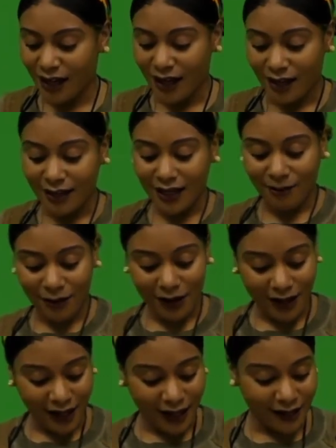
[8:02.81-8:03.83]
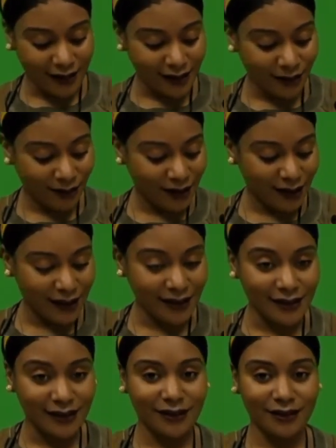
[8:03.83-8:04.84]
I think I'm gonna add some of these
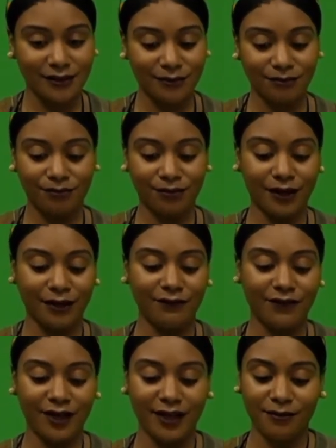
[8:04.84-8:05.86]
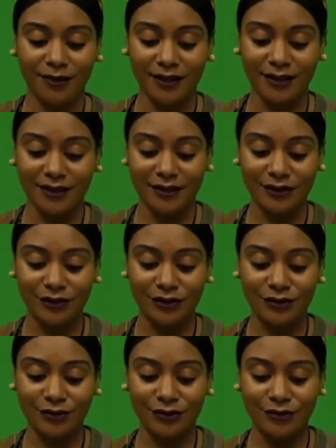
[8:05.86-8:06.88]
confetti pieces
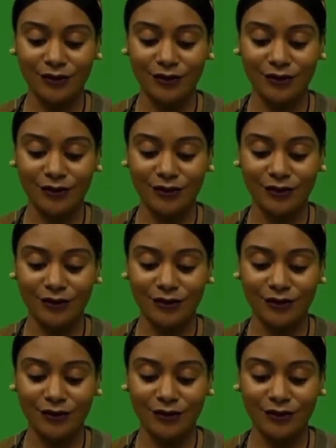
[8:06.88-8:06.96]
too as